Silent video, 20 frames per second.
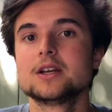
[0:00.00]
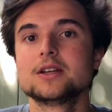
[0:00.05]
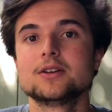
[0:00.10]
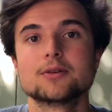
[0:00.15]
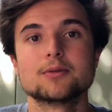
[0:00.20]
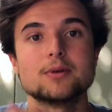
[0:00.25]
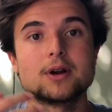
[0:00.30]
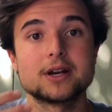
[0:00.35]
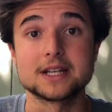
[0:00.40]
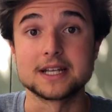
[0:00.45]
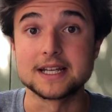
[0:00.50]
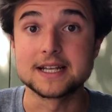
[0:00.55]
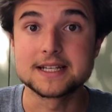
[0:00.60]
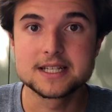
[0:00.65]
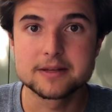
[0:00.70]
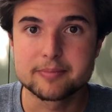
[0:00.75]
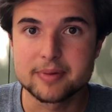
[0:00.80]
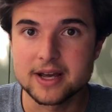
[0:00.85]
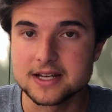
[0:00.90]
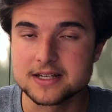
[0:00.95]
You're running
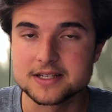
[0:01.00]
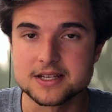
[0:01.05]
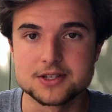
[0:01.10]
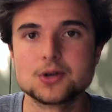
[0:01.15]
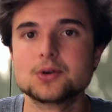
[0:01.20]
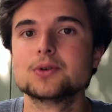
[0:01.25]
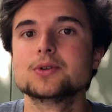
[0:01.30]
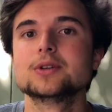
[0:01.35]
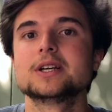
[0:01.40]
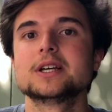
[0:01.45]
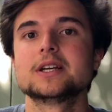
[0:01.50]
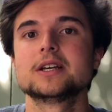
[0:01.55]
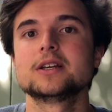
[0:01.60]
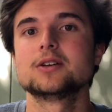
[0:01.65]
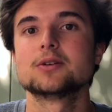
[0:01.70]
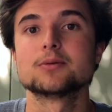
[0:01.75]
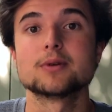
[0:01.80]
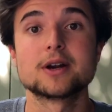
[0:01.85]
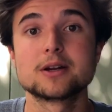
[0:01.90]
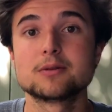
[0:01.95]
easy paces only,
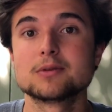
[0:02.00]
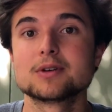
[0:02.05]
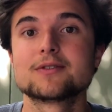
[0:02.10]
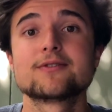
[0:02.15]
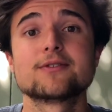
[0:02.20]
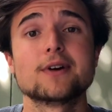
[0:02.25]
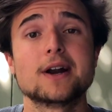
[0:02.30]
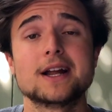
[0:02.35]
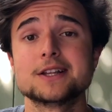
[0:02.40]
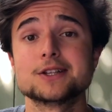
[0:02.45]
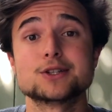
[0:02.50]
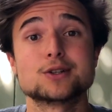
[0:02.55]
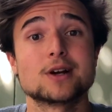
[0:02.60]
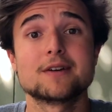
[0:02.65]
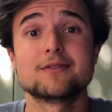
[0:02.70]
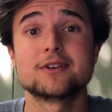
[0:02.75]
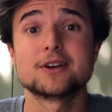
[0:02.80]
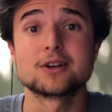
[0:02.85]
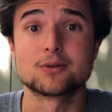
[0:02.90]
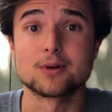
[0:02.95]
you're running with friends, you're
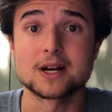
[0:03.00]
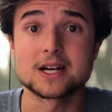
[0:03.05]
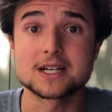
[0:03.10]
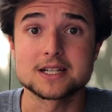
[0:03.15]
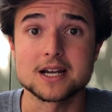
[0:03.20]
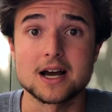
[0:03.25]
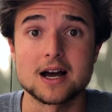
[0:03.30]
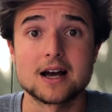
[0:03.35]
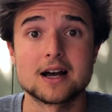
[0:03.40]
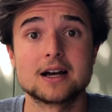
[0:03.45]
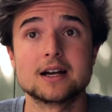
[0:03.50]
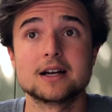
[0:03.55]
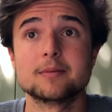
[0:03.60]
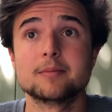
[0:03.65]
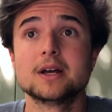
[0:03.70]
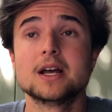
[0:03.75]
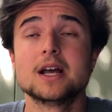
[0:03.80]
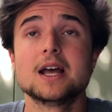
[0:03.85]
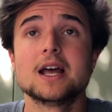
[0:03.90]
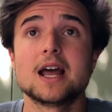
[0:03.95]
having a great time,
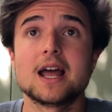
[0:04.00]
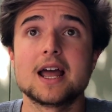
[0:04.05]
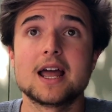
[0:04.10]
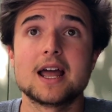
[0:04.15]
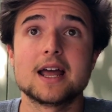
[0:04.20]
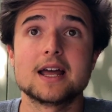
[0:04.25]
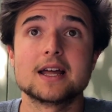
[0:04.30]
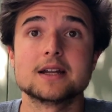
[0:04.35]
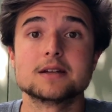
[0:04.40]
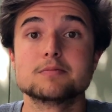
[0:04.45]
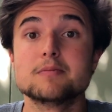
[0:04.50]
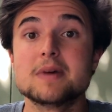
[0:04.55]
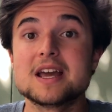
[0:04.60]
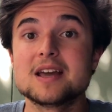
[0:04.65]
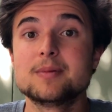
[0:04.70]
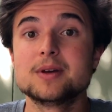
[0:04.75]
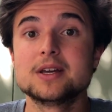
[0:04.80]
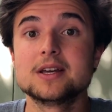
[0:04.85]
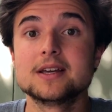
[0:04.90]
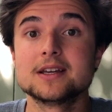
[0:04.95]
and
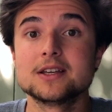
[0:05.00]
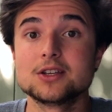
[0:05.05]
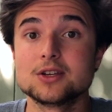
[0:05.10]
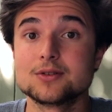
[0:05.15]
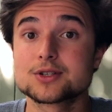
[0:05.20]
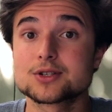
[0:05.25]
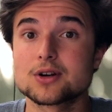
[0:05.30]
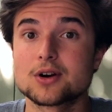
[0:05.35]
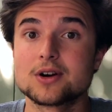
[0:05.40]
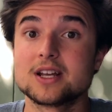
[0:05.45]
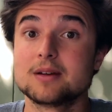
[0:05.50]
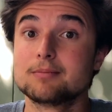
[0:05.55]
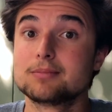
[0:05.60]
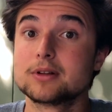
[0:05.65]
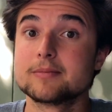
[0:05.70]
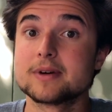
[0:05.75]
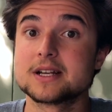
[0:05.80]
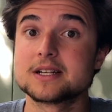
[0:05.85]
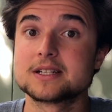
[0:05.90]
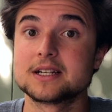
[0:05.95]
maybe you start
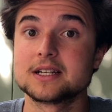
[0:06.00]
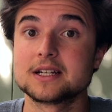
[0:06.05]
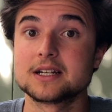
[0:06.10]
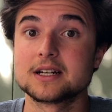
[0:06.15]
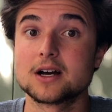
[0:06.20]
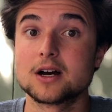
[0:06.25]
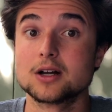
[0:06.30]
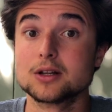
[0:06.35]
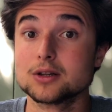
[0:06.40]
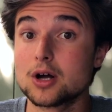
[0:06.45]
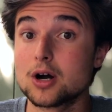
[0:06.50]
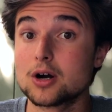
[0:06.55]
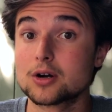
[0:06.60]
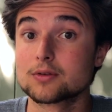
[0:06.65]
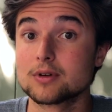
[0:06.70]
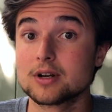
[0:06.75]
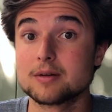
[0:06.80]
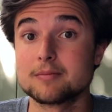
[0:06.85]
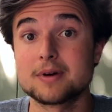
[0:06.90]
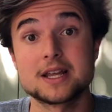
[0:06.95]
implementing a long
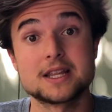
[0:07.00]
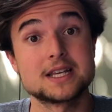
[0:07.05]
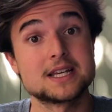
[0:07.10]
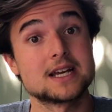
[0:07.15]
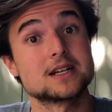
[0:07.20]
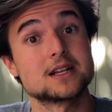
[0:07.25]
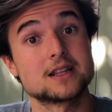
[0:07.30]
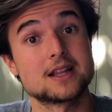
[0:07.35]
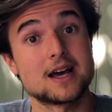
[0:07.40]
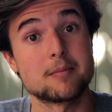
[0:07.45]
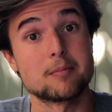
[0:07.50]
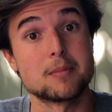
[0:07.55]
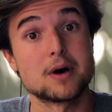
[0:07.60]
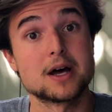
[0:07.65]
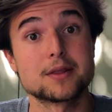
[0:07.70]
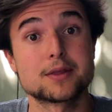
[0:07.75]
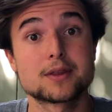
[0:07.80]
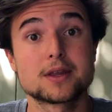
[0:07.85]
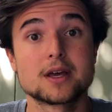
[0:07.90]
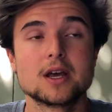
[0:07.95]
run by the end of that
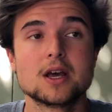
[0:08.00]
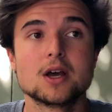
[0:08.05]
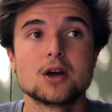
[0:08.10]
month.